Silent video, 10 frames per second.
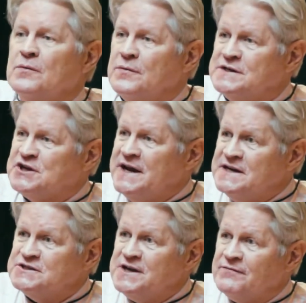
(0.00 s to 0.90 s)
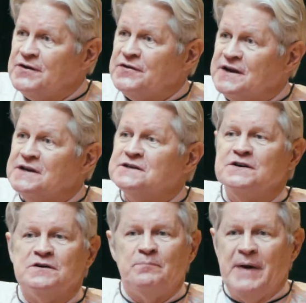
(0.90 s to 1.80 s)
We changed everything
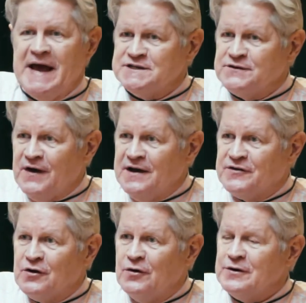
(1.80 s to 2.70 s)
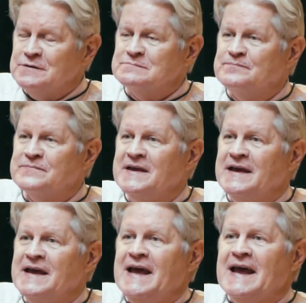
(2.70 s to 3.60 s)
to pacify the court.
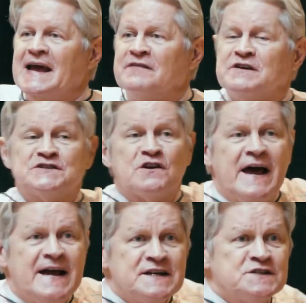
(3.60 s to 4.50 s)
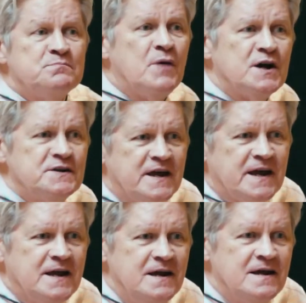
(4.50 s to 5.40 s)
And this last
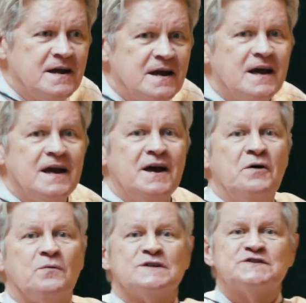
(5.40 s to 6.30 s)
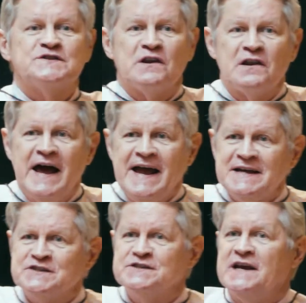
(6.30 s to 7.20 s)
Monday was the
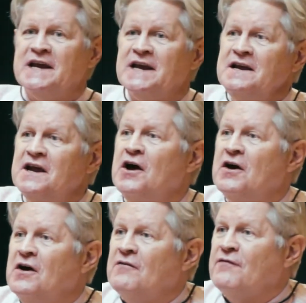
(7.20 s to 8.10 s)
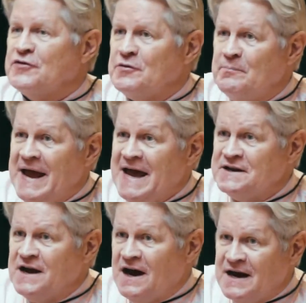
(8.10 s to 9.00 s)
last day for the
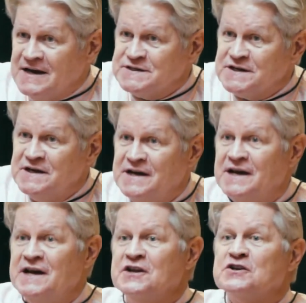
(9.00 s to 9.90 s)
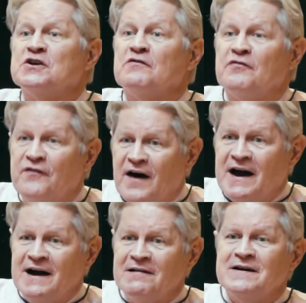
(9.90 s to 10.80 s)
bad guys to
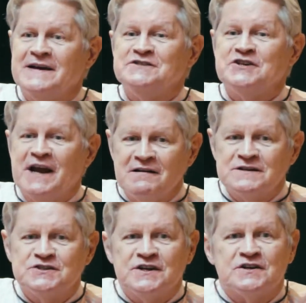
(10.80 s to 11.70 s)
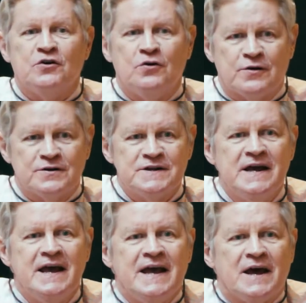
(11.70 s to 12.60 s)
file a challenge in court.
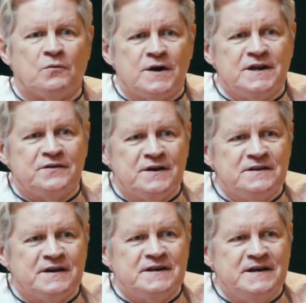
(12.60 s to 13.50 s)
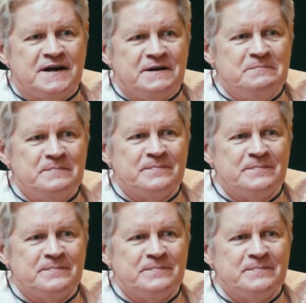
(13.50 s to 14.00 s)
And what do you think they did?